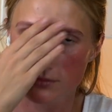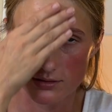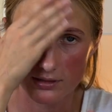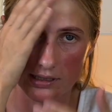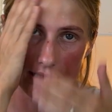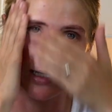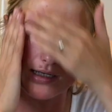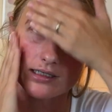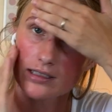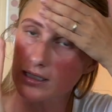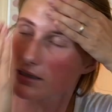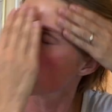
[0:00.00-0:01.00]
think I can
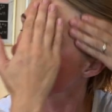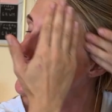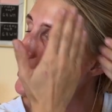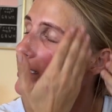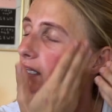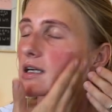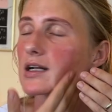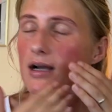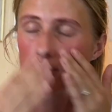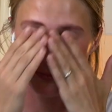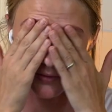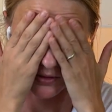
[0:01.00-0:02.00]
get what I needed
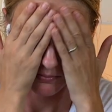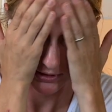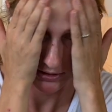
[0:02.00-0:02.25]
out on my